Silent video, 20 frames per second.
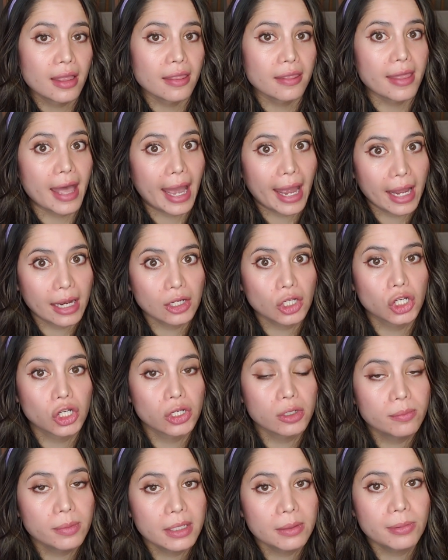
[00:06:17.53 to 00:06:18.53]
that
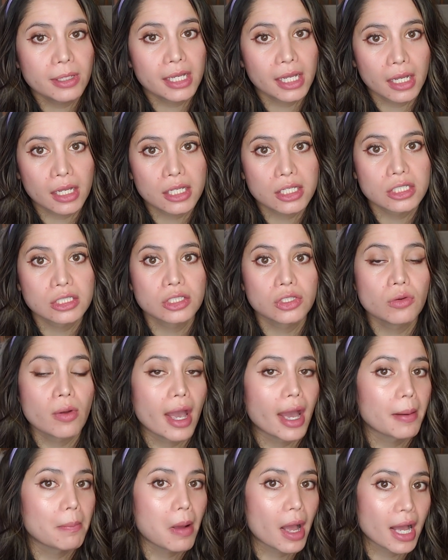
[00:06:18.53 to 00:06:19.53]
could be because you
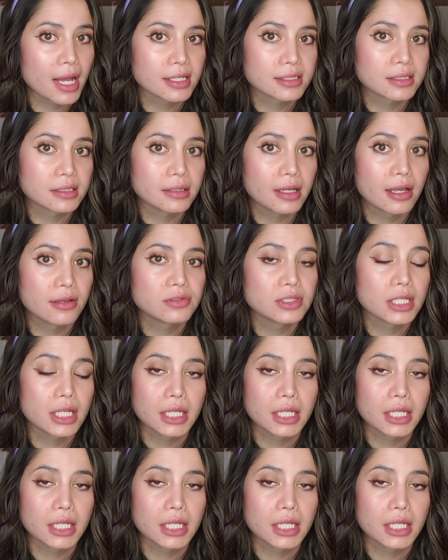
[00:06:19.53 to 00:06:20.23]
had past lives